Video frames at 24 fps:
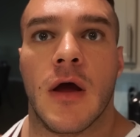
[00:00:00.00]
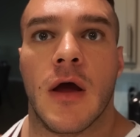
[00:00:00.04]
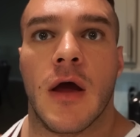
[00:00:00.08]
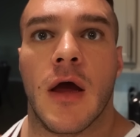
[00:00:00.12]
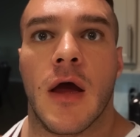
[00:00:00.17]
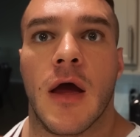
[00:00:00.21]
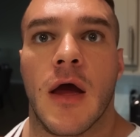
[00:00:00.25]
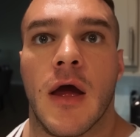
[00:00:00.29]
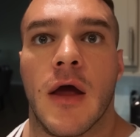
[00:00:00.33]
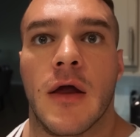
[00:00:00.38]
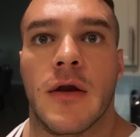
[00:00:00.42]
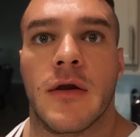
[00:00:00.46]

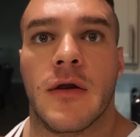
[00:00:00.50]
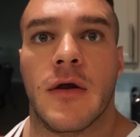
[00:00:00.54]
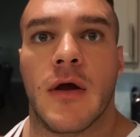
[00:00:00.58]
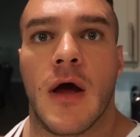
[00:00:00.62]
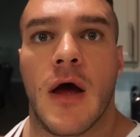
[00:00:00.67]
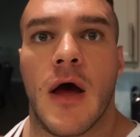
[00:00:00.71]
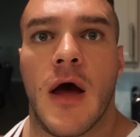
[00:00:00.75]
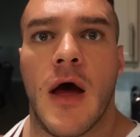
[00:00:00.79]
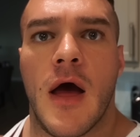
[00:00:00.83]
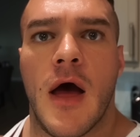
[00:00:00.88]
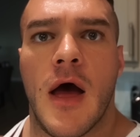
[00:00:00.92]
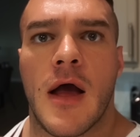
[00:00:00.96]
And
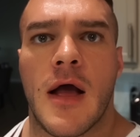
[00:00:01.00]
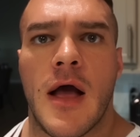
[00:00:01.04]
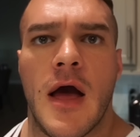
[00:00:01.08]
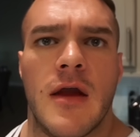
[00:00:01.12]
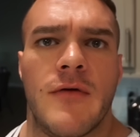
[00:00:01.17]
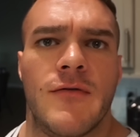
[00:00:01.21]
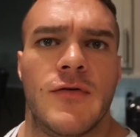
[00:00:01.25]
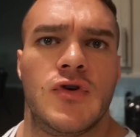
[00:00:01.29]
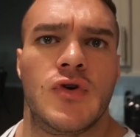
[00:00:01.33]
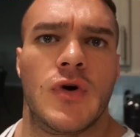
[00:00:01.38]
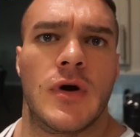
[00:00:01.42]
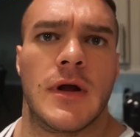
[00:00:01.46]
I kind
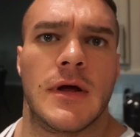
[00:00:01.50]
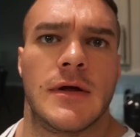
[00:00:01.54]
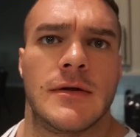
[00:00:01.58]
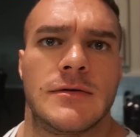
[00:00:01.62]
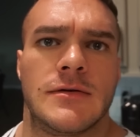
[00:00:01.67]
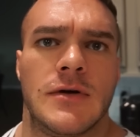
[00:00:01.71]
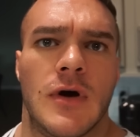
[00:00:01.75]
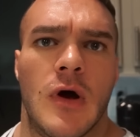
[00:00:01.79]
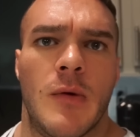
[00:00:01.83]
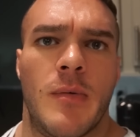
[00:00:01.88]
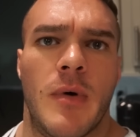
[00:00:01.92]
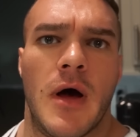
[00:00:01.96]
of enjoyed it.
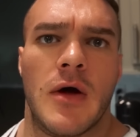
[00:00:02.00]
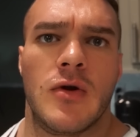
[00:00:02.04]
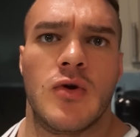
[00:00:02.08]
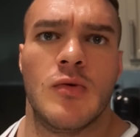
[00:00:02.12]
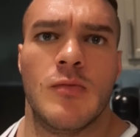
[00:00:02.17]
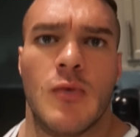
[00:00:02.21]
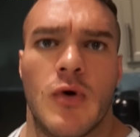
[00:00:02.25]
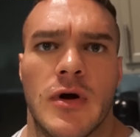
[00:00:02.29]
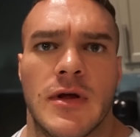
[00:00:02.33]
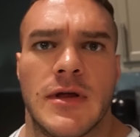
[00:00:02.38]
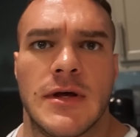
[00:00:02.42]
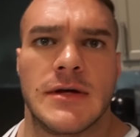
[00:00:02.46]
So I'll probably do
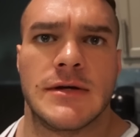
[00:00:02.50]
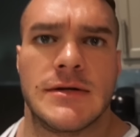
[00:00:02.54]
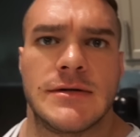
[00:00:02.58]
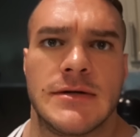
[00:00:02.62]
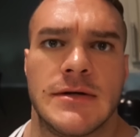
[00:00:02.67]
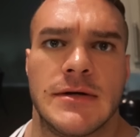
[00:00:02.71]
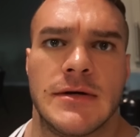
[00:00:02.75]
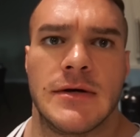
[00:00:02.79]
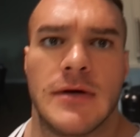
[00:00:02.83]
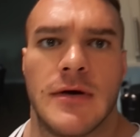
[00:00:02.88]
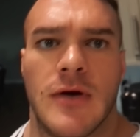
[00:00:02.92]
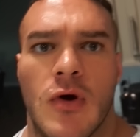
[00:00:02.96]
more of
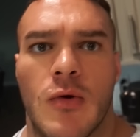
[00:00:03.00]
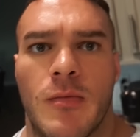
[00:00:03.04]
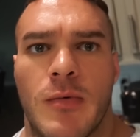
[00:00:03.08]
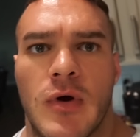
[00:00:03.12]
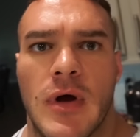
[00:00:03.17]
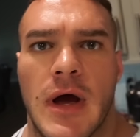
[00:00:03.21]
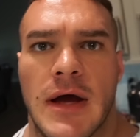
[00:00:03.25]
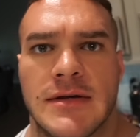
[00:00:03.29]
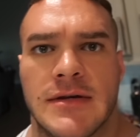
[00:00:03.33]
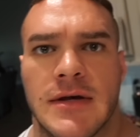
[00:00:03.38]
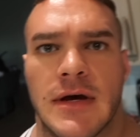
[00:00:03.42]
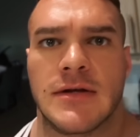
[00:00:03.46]
these. Hope you
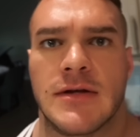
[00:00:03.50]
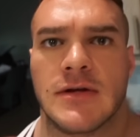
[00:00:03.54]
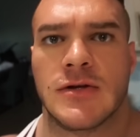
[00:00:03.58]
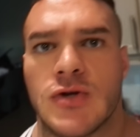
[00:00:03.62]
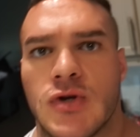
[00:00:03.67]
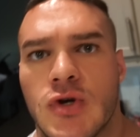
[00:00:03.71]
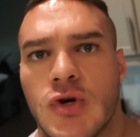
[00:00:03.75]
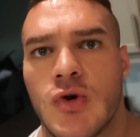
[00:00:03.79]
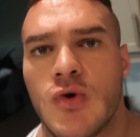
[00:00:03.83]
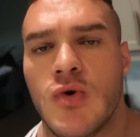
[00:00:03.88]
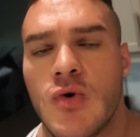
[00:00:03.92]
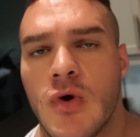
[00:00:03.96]
guys liked it
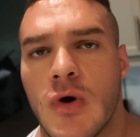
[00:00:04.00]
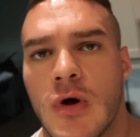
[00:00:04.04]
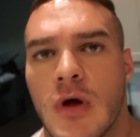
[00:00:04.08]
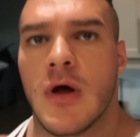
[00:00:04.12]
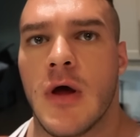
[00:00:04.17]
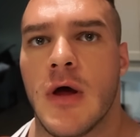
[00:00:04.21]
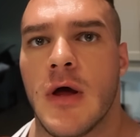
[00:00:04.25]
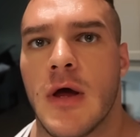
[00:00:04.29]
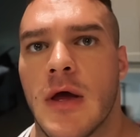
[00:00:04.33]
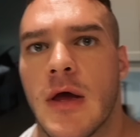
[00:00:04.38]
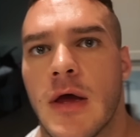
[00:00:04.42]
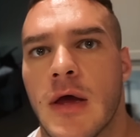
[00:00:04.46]
too.
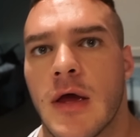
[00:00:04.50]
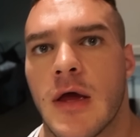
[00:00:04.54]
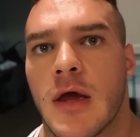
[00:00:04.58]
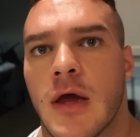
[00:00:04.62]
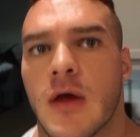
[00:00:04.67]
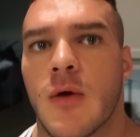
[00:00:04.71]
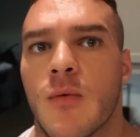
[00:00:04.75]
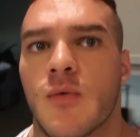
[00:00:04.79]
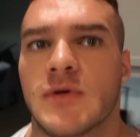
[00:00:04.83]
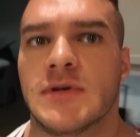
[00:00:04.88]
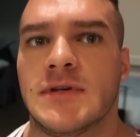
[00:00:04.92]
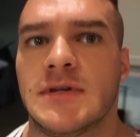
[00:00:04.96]

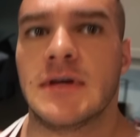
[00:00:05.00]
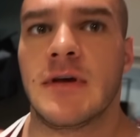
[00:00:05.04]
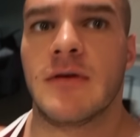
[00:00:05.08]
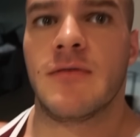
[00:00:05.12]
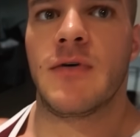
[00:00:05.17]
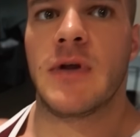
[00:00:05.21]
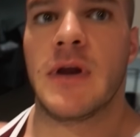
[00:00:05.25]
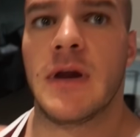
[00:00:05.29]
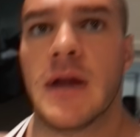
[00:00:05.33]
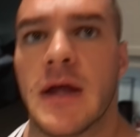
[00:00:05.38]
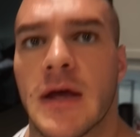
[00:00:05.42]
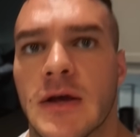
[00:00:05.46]
And we'll see you
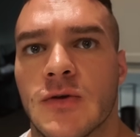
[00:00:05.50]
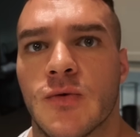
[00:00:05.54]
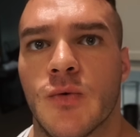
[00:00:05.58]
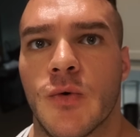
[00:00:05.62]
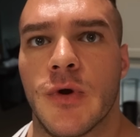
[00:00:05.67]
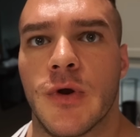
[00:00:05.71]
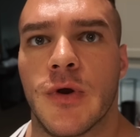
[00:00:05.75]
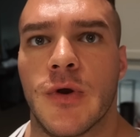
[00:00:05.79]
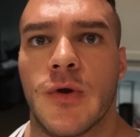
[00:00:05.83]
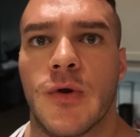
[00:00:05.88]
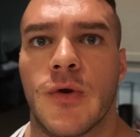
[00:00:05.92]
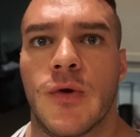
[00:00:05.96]
for the next
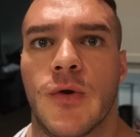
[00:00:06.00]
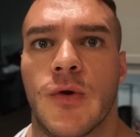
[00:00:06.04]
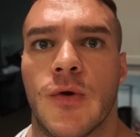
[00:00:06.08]
one.